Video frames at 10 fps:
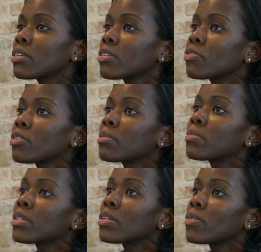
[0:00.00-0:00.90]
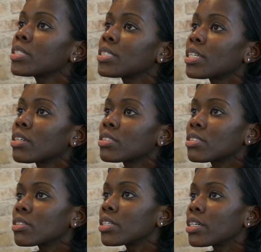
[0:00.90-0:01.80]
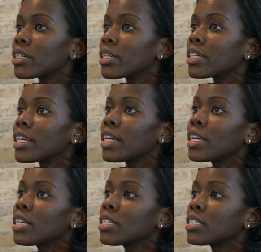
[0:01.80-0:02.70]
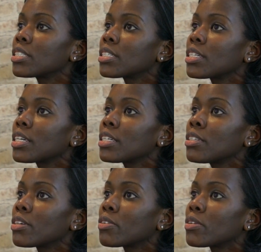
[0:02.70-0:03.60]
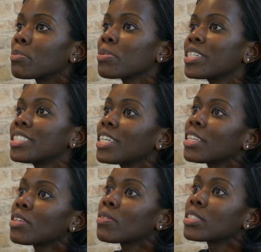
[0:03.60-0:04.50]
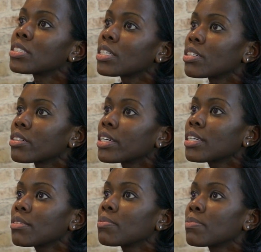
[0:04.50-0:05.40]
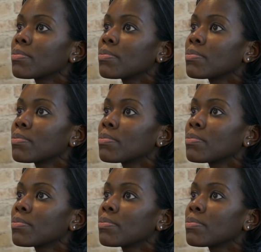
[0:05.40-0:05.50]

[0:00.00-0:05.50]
Learn from the ones that aren't so good, and, you know, appreciate the ones that are great.